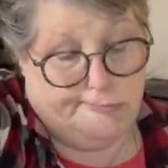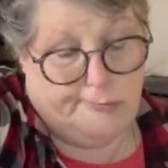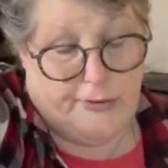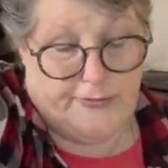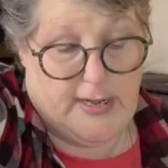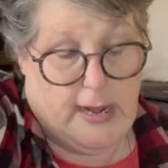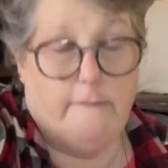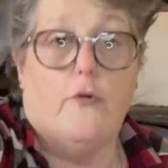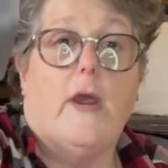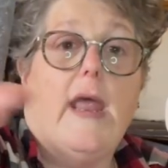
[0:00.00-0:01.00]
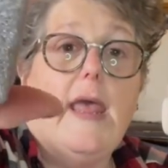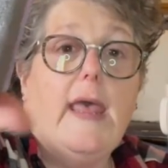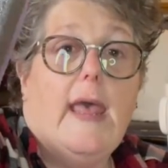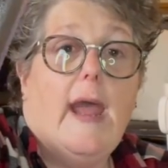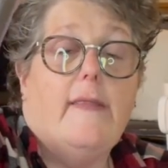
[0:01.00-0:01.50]
here's the name for it.
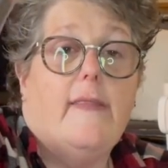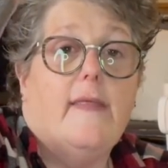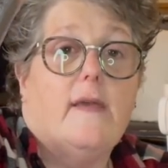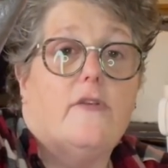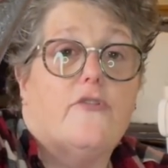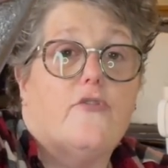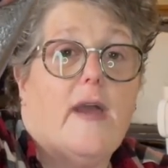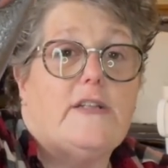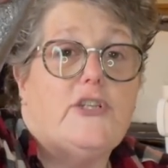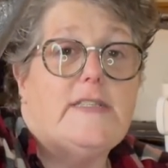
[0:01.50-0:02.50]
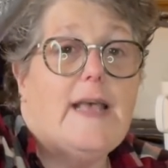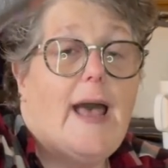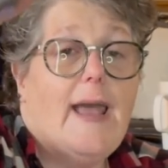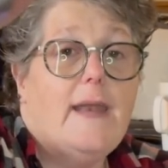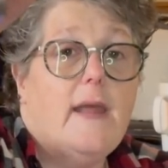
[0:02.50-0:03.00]
And then the scratchy
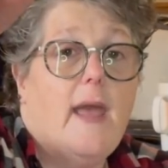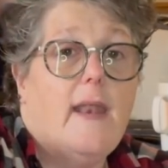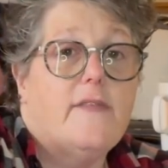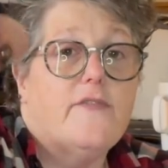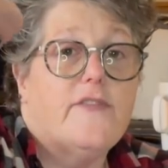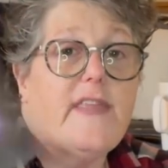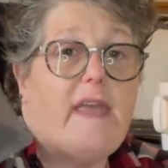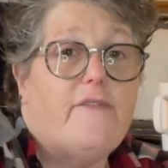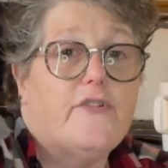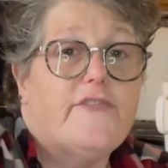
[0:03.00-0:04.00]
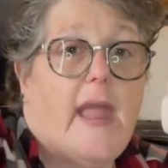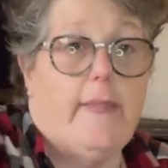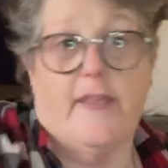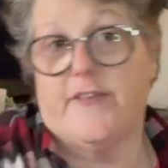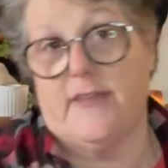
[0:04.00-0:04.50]
side and it's safe for
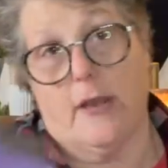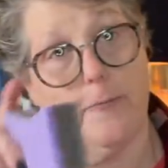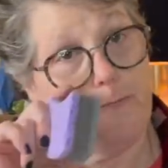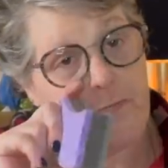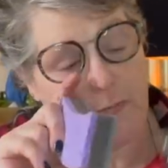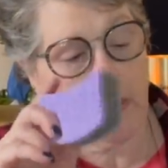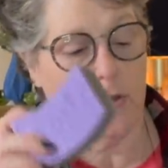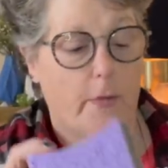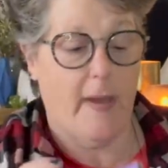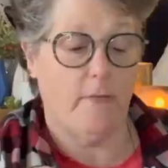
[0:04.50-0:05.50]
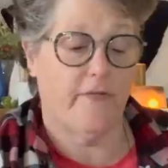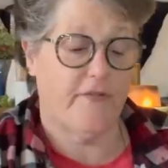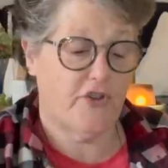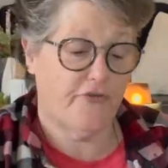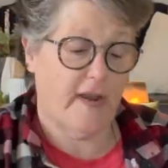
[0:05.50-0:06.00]
stainless steel. So my
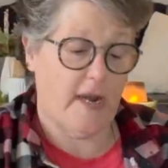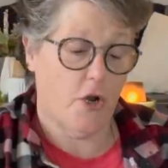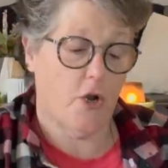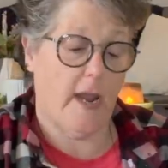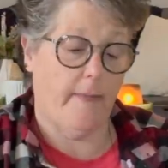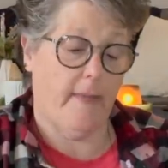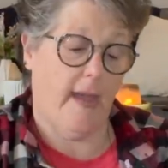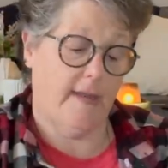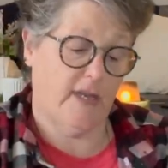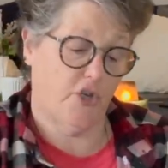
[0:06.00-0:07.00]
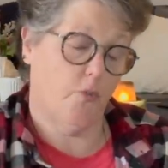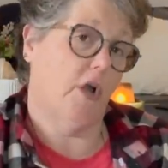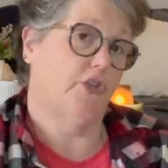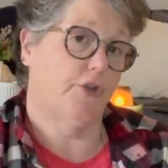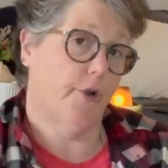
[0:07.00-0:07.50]
refrigerator and my
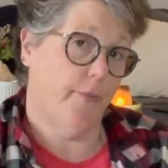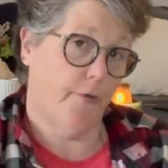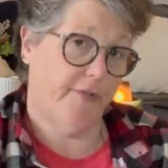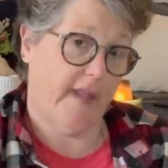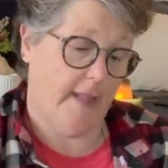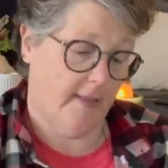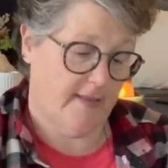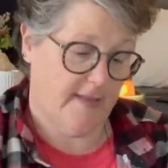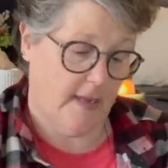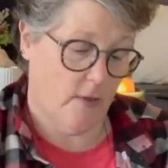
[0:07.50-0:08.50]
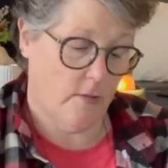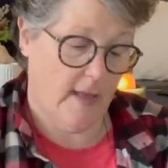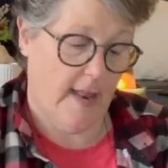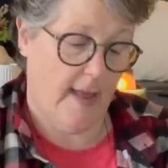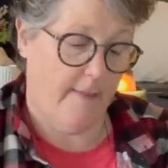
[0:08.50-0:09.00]
dishwasher are both stainless steel
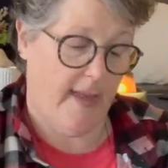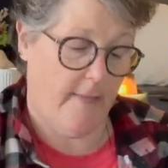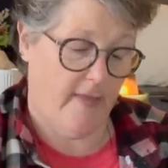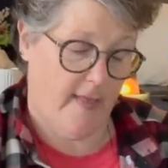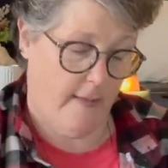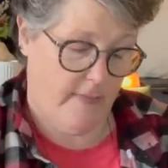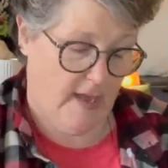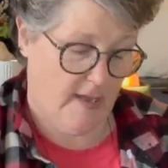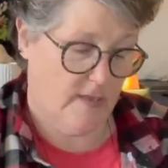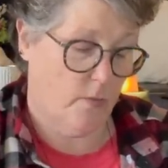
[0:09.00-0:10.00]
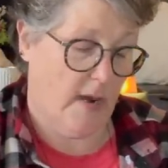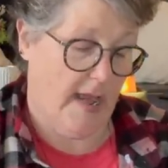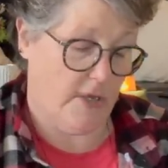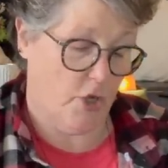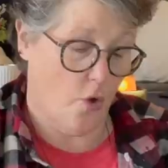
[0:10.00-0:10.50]
and I baby them because what I
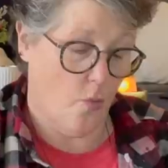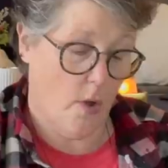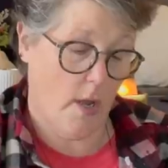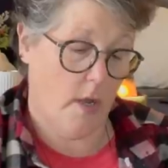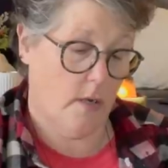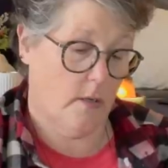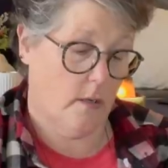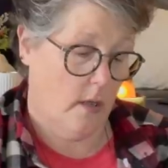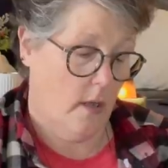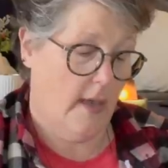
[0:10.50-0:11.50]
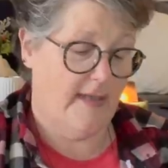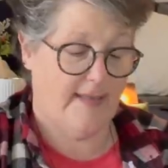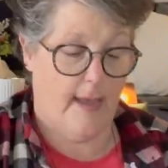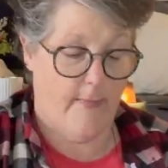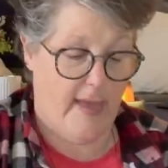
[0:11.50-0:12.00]
don't want, I
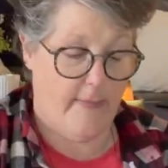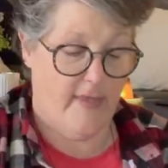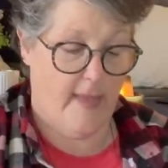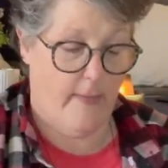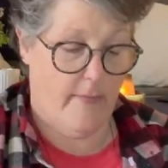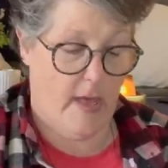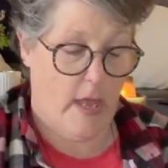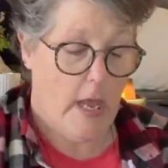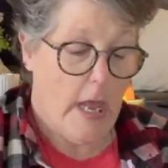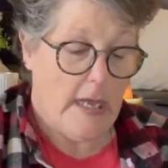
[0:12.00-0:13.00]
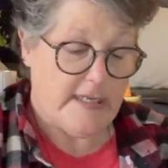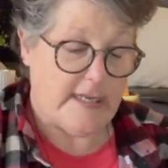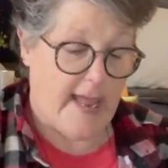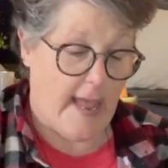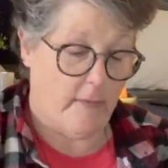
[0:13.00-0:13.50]
say I baby them, but
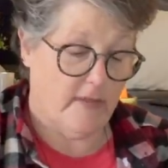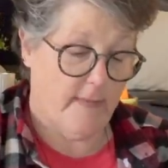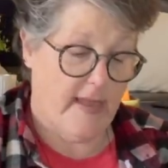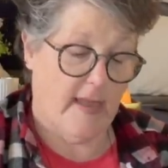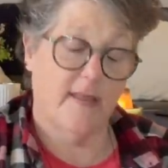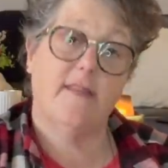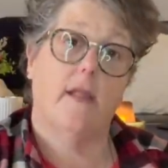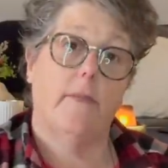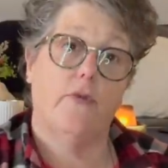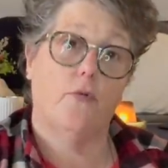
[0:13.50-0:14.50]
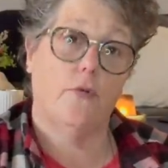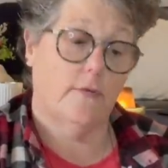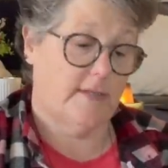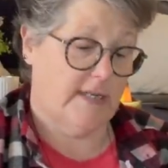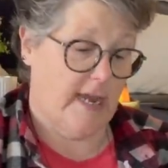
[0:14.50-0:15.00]
Today I was making cinnamon
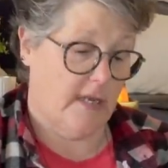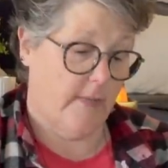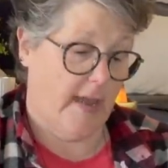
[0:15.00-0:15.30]
rolls to take to my